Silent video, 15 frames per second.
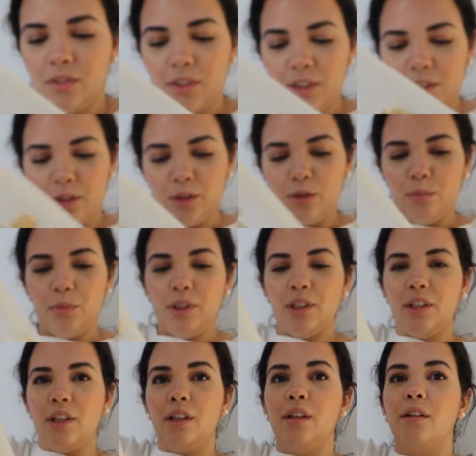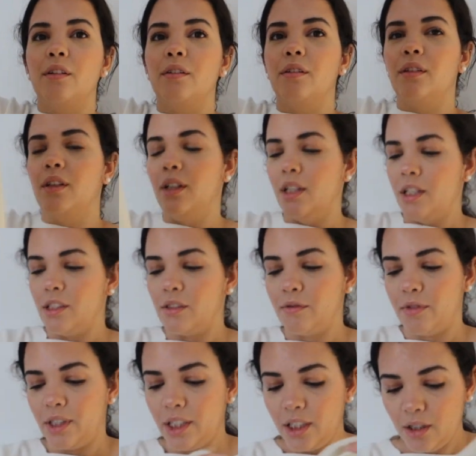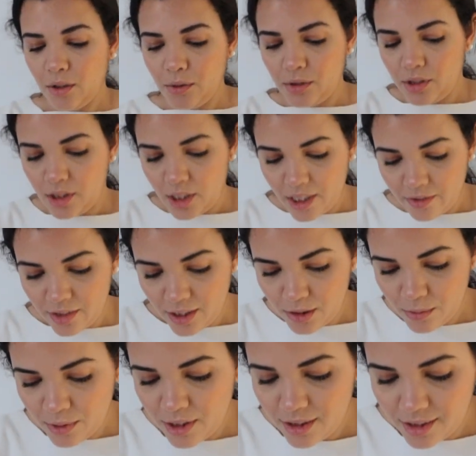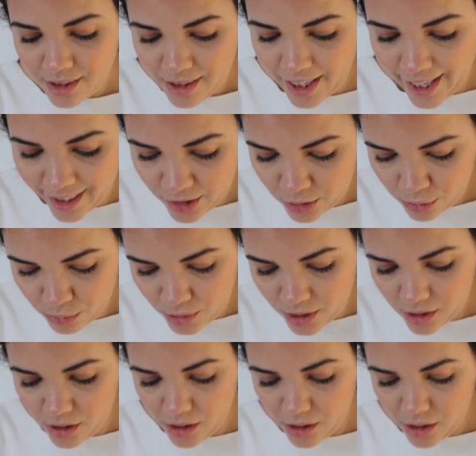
they're super cute. Very cozy. And this one is an extra